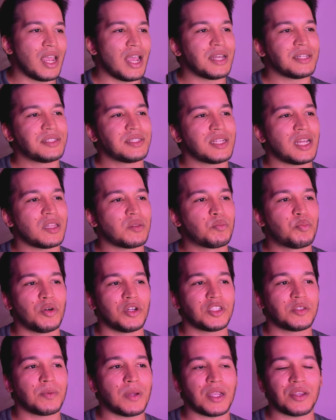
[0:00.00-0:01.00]
I set
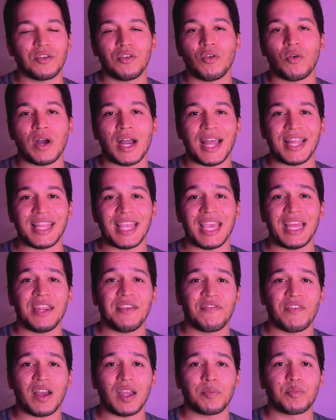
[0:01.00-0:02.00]
pushback, you know, at
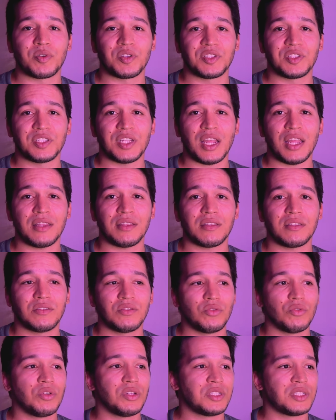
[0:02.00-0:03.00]
85%
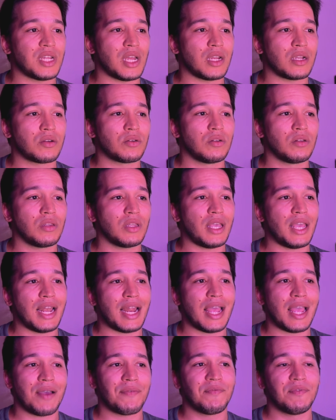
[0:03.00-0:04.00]
duty cycle, and
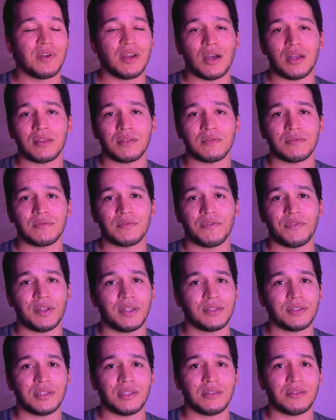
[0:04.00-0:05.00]
I have not
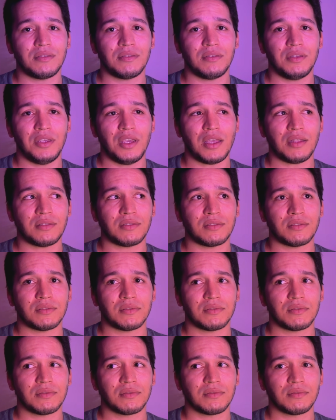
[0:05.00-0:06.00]
felt it yet.
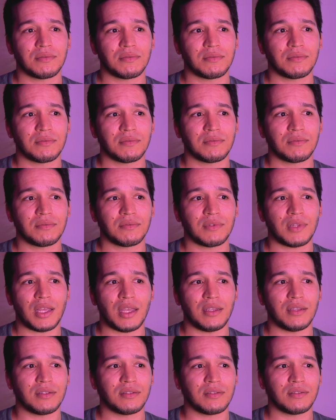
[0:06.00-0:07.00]

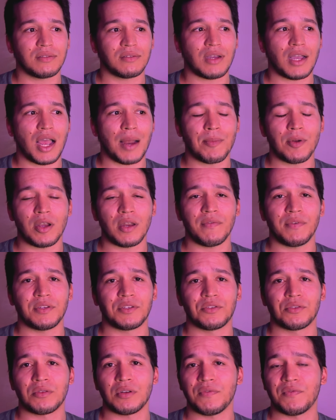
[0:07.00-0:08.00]
Like, I'm not even
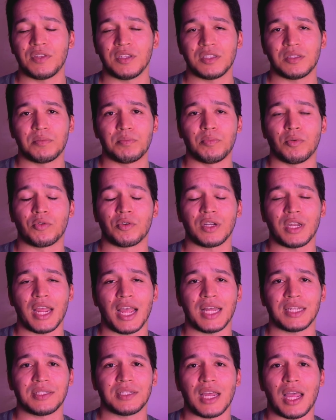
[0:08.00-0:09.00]
sure if this board
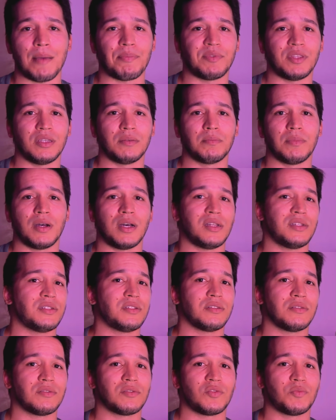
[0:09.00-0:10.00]
has haptic
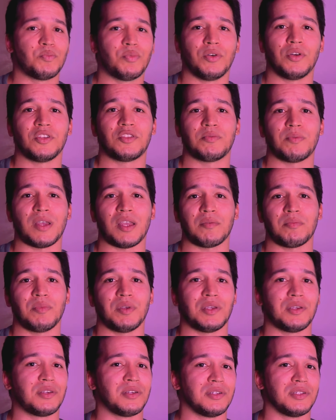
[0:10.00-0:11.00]
buzz or pushback,
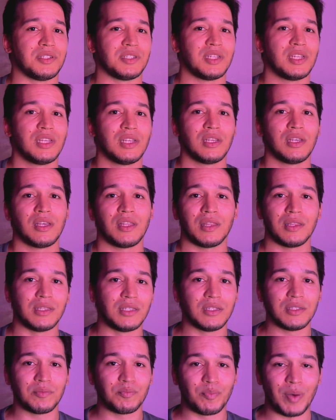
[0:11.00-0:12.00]
because
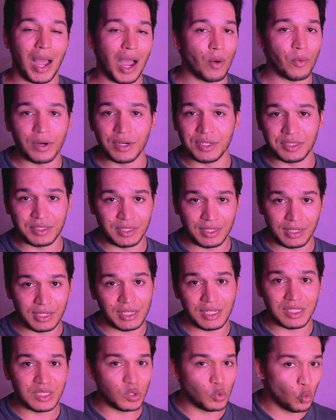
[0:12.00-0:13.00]
the power ceiling
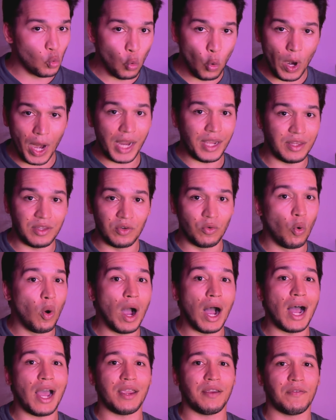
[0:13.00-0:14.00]
is way too
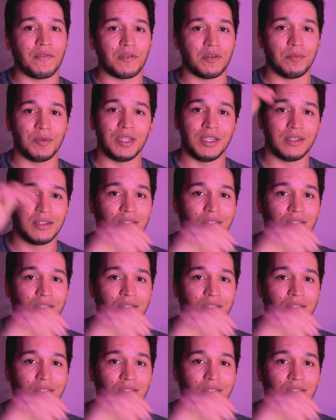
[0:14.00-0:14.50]
high for me,